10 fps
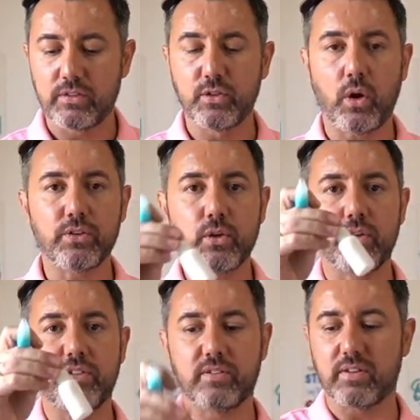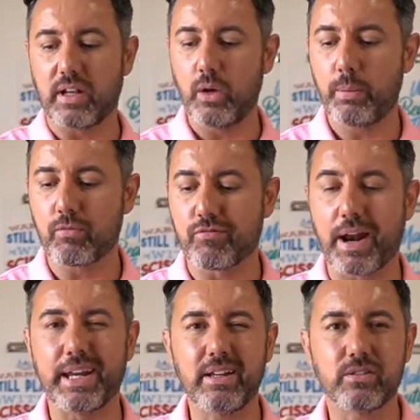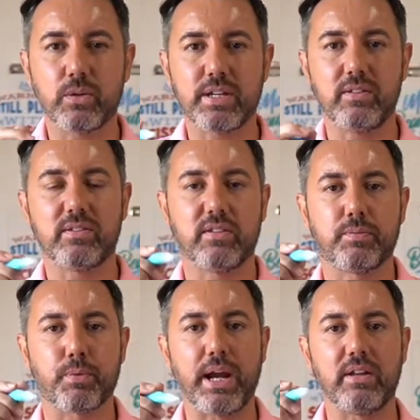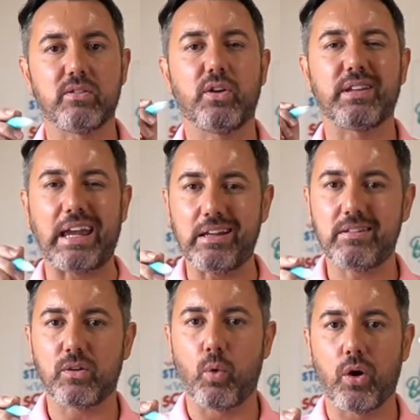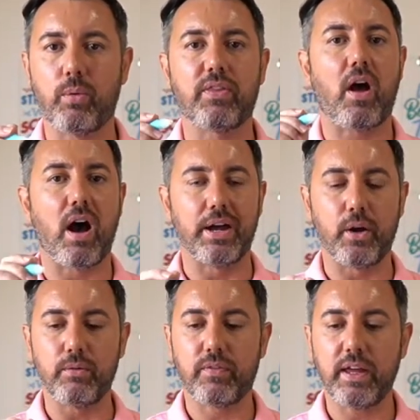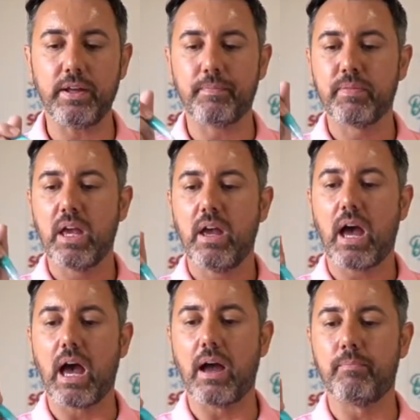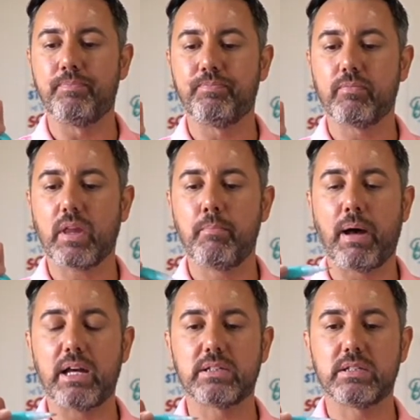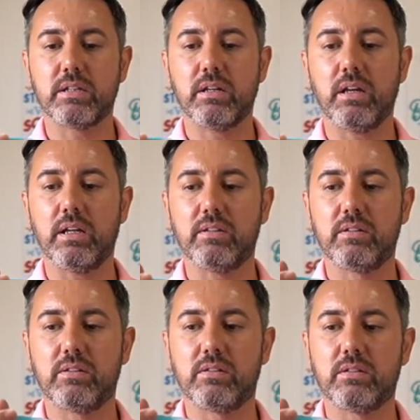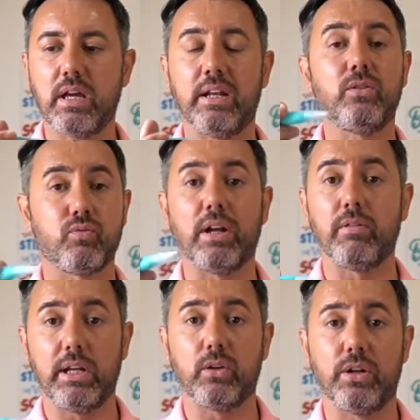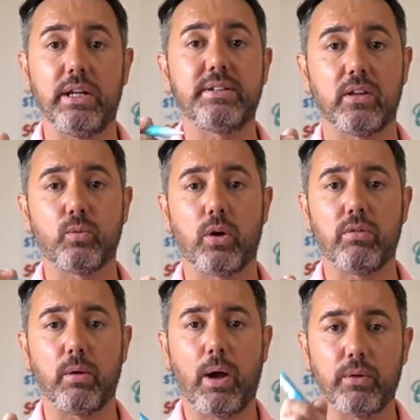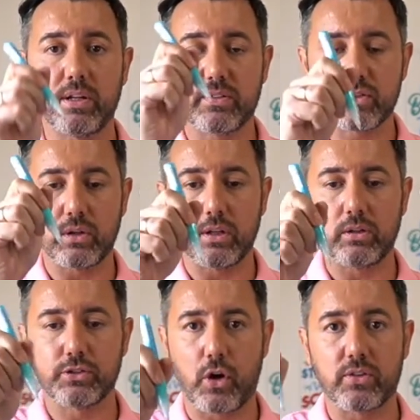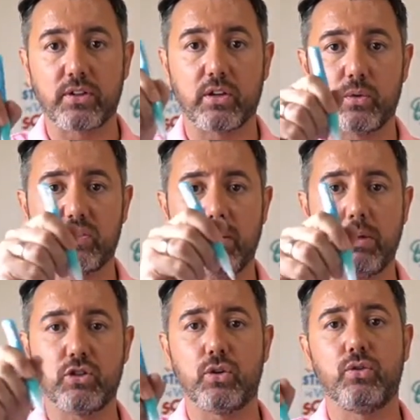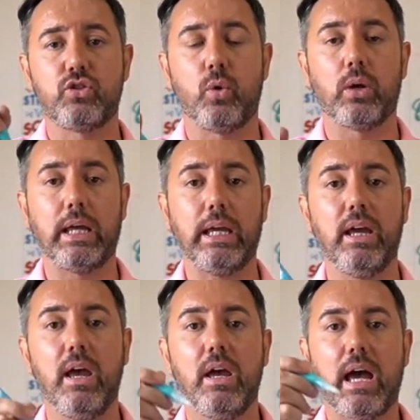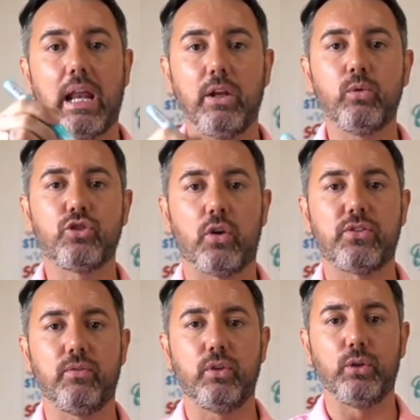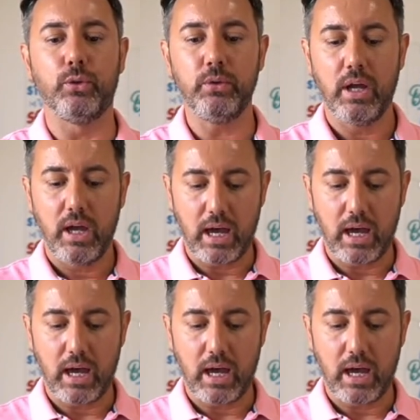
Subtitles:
not as good as this. It's a little bit runnier, so it tends to spread. It's not as easy to work with, I don't think, but it is really, really good. It does work really well. And you can just do little dots like you'll see me do shortly, little dots of glue,